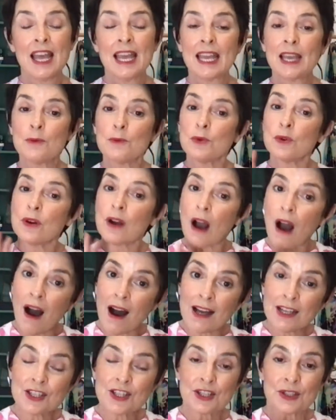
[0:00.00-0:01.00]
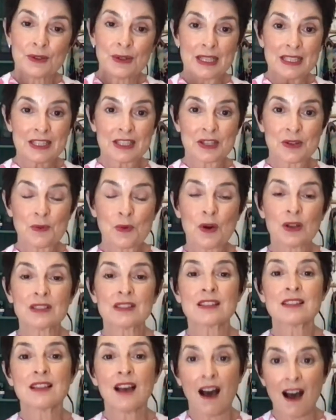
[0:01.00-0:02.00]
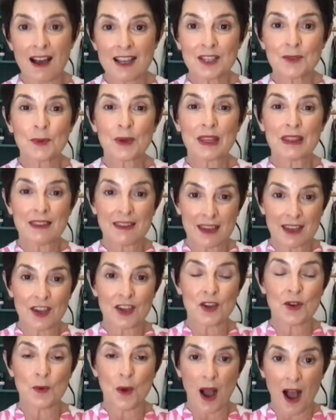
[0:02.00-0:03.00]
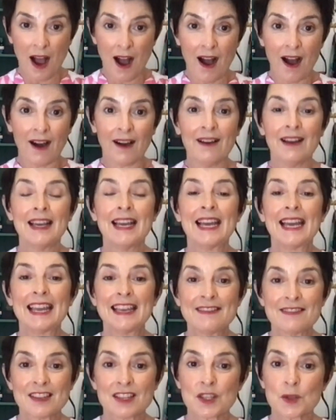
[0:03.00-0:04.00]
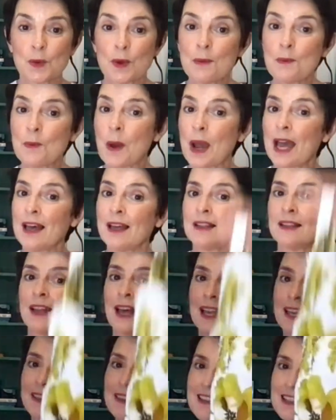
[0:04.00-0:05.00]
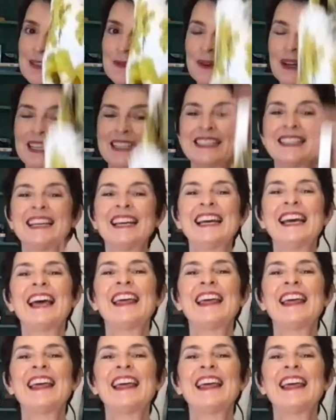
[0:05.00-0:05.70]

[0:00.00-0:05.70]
it will guide you as to what size we think you are in the swimwear, like this one,